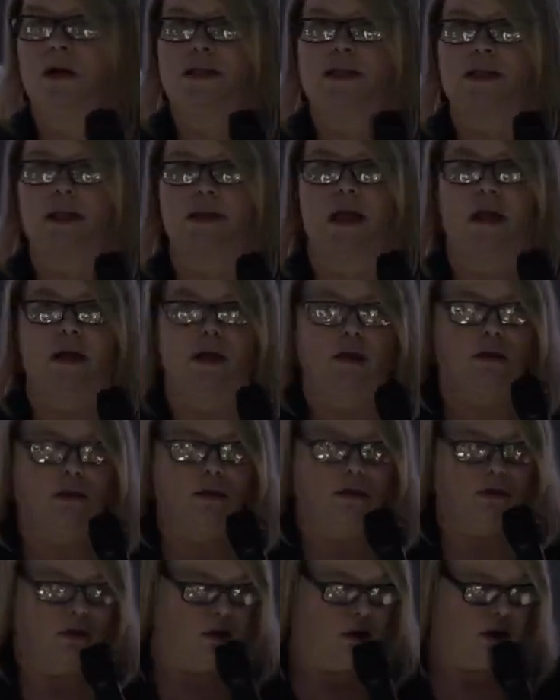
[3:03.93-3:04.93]
See,
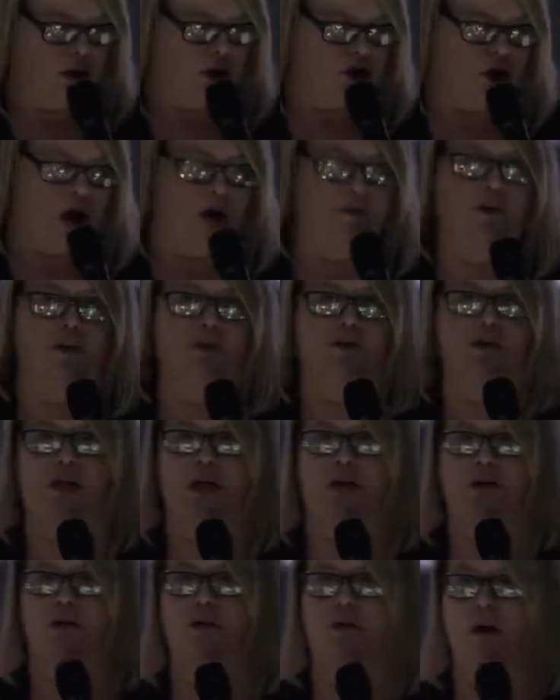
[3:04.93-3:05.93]
the traffickers
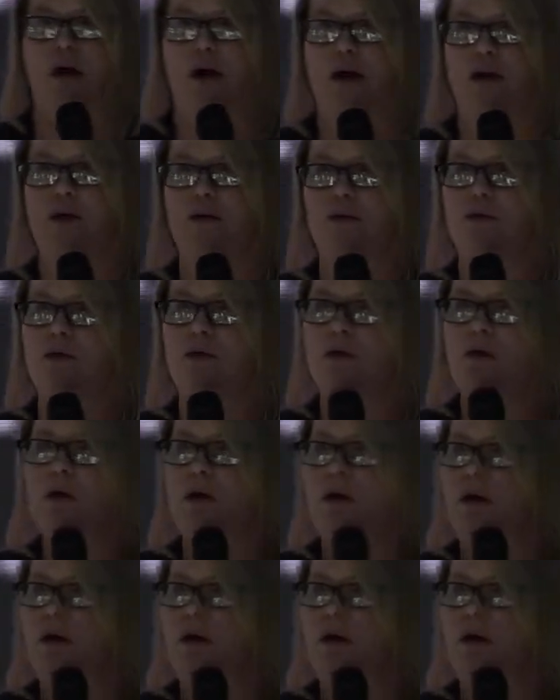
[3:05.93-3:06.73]
here in Ohio,